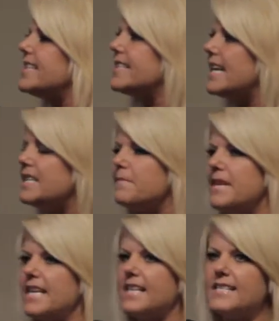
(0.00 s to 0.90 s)
they said to
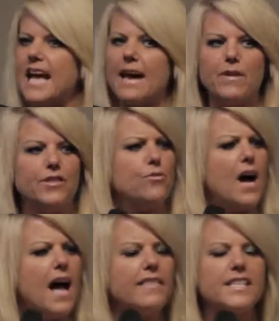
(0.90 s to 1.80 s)
me is, I went through
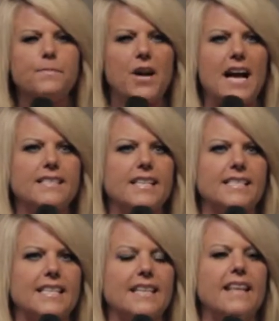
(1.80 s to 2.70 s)
all this
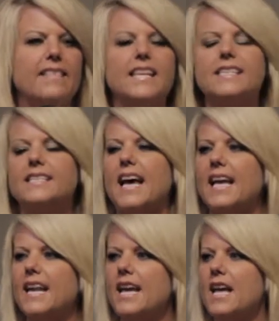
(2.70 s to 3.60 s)
process, and then they
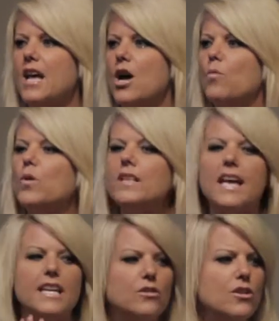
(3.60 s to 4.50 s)
said, we'll
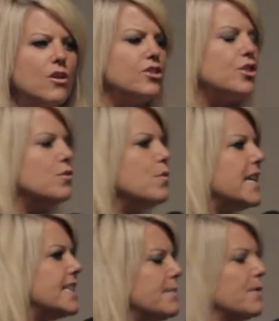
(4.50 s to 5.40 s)
let you know 2 weeks